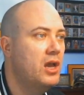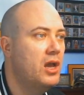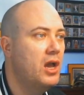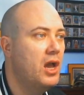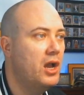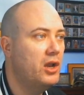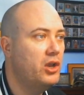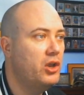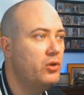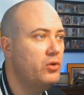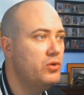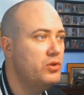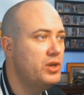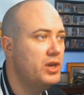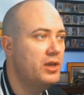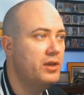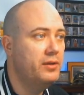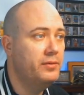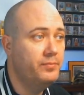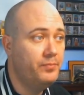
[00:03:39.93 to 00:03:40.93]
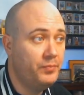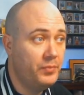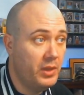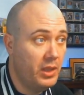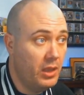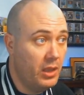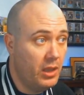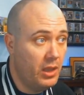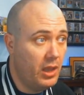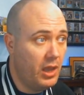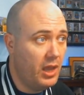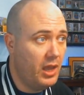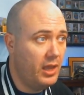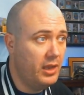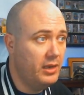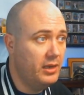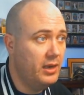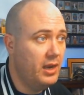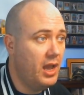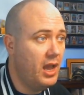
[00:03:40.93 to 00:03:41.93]
Acuña,
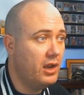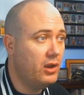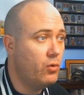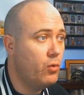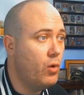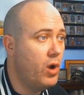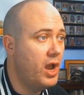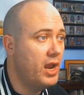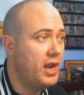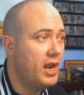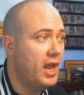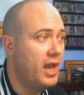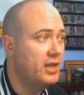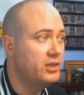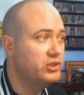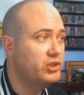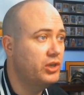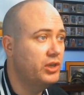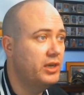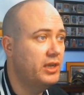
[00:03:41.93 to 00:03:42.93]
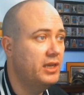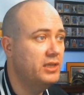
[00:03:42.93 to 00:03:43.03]
uh, not quite as good,